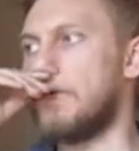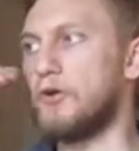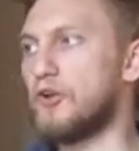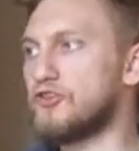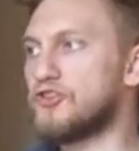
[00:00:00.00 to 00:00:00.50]

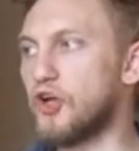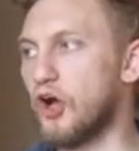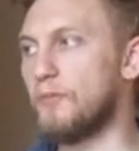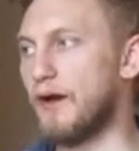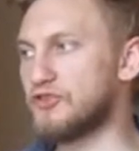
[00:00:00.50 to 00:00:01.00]
We're going to just
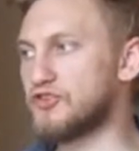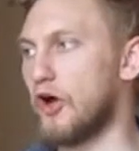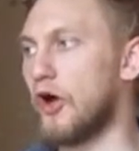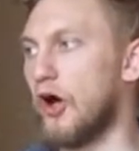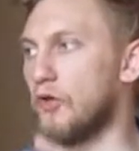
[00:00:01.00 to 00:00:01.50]
talk about
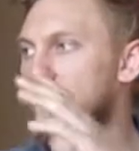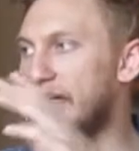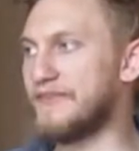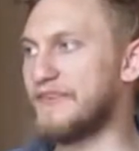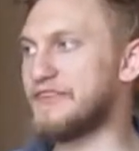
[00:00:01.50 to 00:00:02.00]
Scott Hall
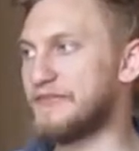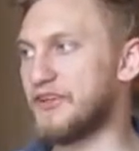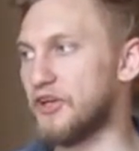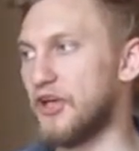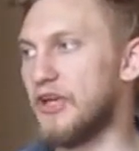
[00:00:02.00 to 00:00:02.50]
and this
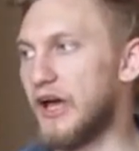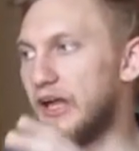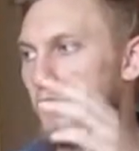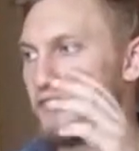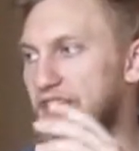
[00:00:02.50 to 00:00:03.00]
figure,
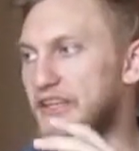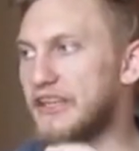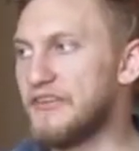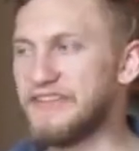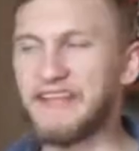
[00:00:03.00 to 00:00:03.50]
and obviously
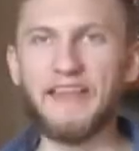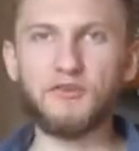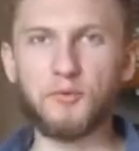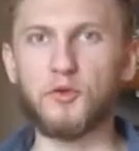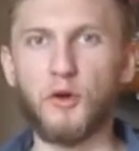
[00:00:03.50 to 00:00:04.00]
this
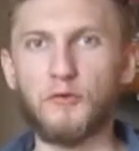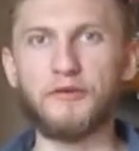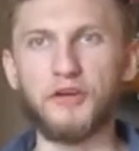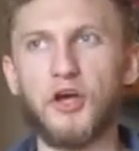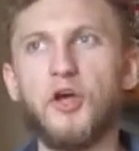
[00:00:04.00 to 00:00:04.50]
NWO
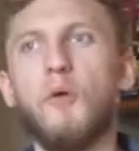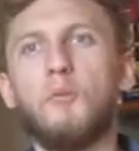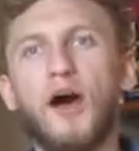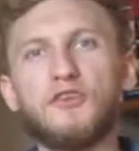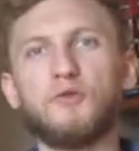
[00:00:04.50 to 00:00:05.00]
figure.
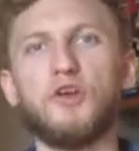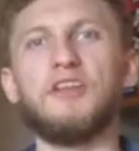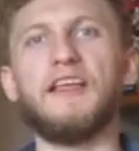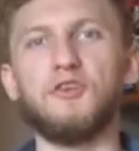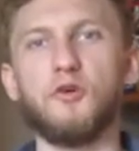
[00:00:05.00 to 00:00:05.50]
But I just want
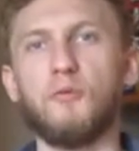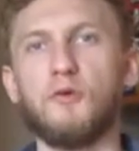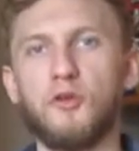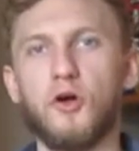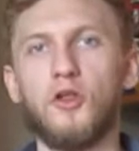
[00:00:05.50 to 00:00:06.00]
to let you know
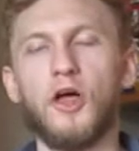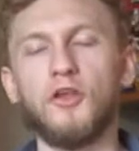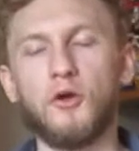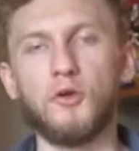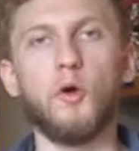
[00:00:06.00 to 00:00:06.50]

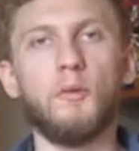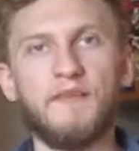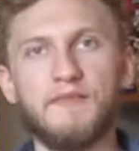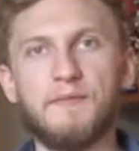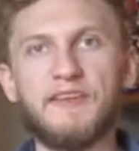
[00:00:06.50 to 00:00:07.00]
a little
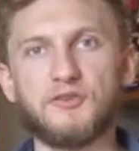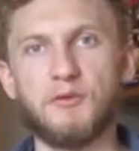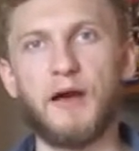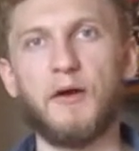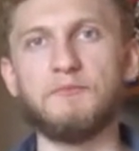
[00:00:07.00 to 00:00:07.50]
bit of information
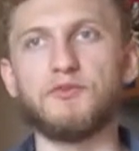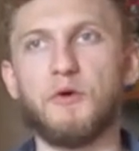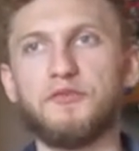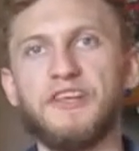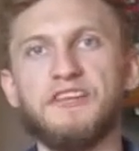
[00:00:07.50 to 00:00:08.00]
about him.
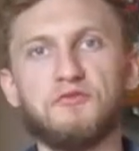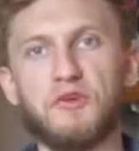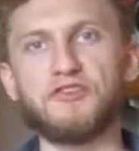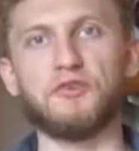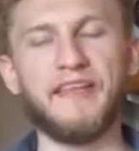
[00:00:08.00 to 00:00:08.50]
So obviously he did
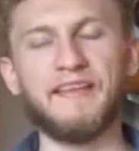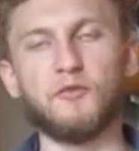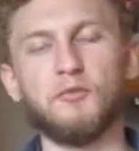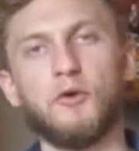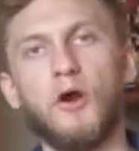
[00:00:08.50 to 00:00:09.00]
wrestle in
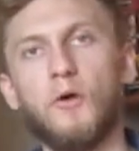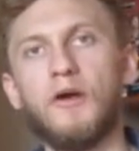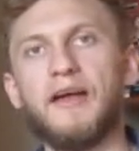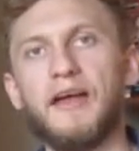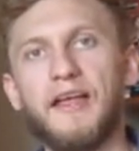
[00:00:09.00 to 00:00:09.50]
NWA
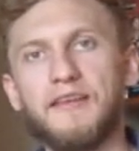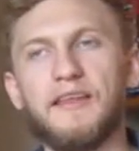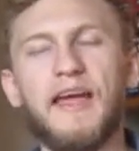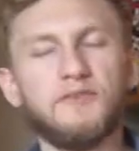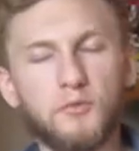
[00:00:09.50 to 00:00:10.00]

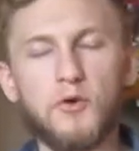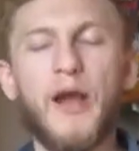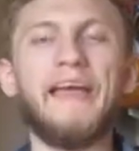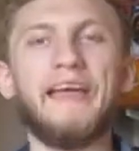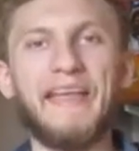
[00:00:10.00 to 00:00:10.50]
and
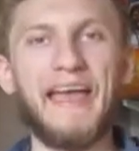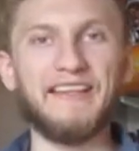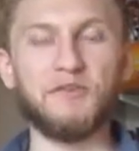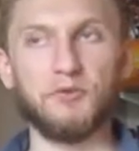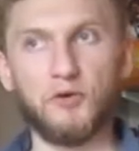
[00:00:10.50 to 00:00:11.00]

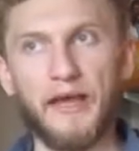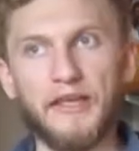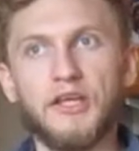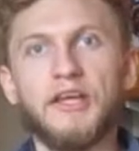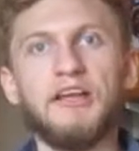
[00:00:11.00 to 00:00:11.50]

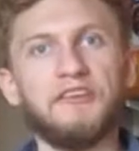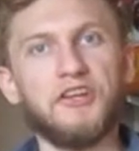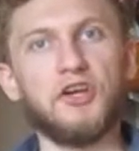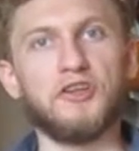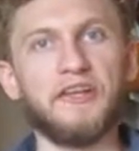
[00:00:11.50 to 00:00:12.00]
AWA in
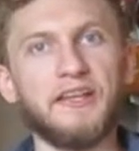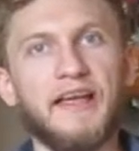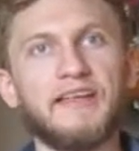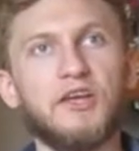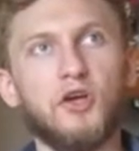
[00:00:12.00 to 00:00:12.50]
the early,
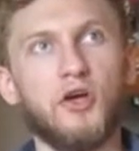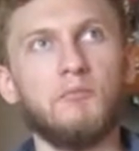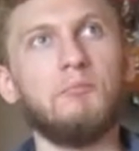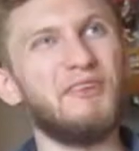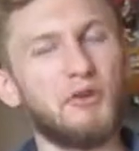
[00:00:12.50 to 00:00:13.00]

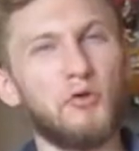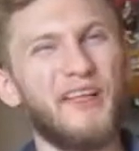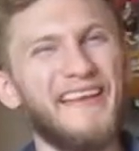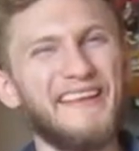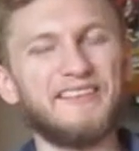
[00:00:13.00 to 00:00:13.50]

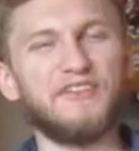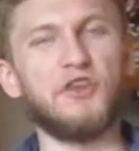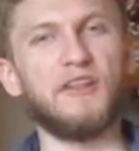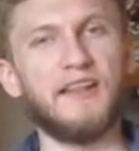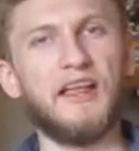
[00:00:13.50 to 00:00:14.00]
middle 80s,
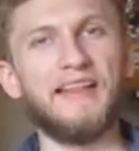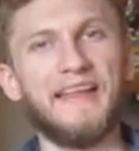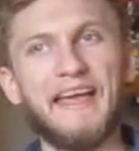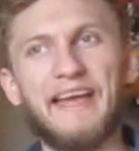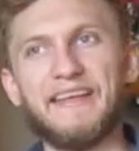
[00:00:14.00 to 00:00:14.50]

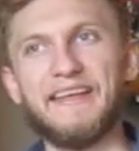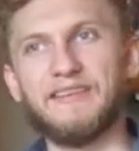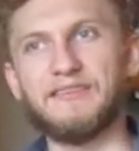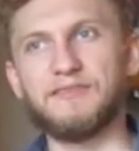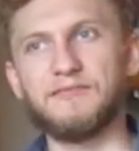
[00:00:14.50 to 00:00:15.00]
late
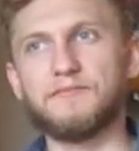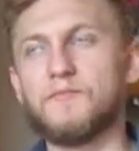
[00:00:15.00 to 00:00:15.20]
80s.